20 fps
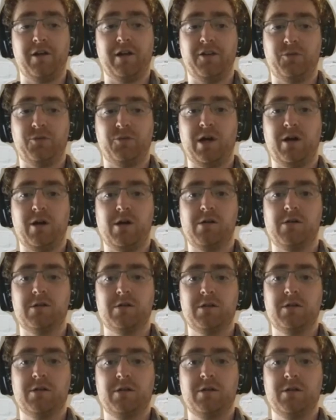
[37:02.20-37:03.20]
as well.
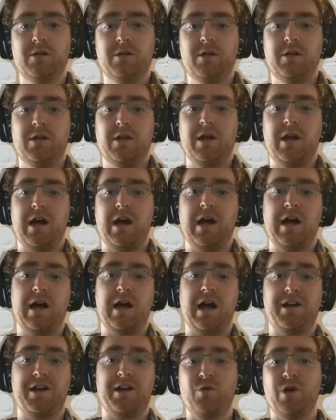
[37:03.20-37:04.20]

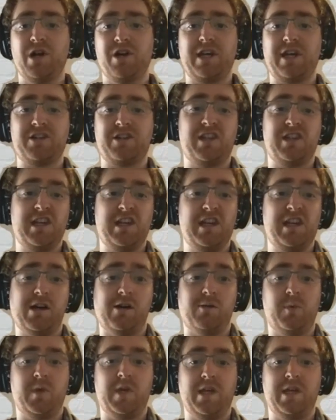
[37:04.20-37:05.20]
I didn't want to touch the
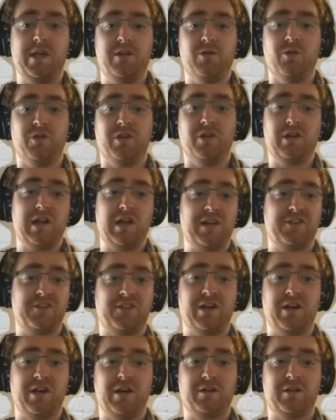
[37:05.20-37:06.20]
ELB or the
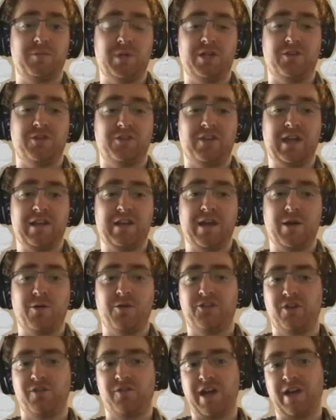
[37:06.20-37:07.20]
cluster because, again, that
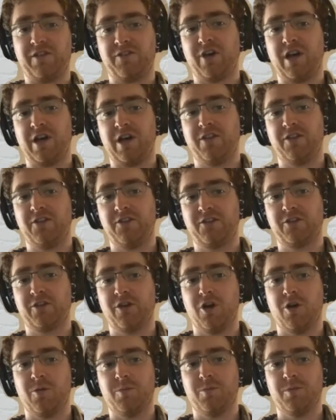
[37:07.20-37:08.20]
was sort of outside the
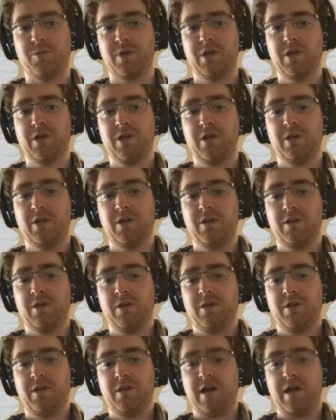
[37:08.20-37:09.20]
scope
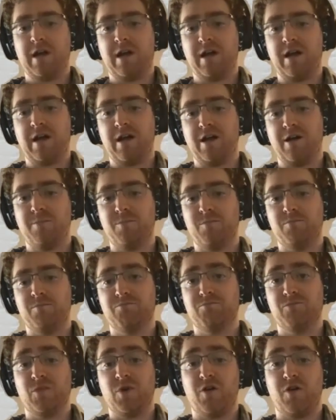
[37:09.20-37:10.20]

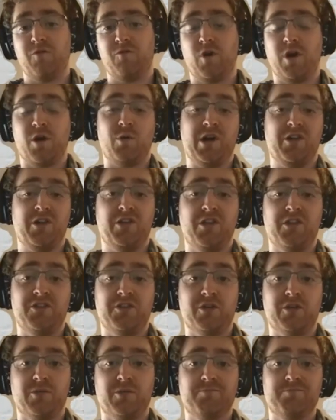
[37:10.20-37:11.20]
of what I wanted to
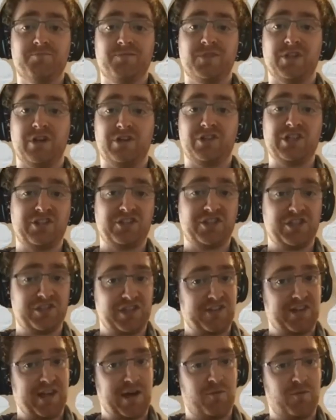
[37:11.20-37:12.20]
do.
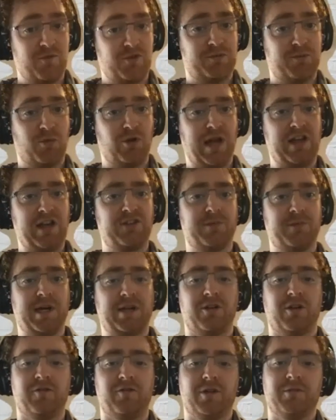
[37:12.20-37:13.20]
Just that small
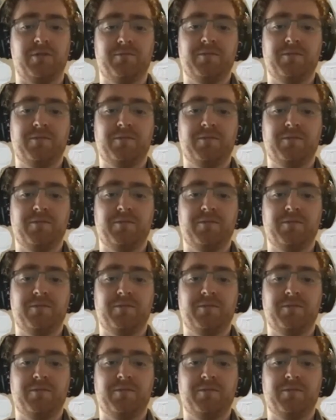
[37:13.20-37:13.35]
aspect of it.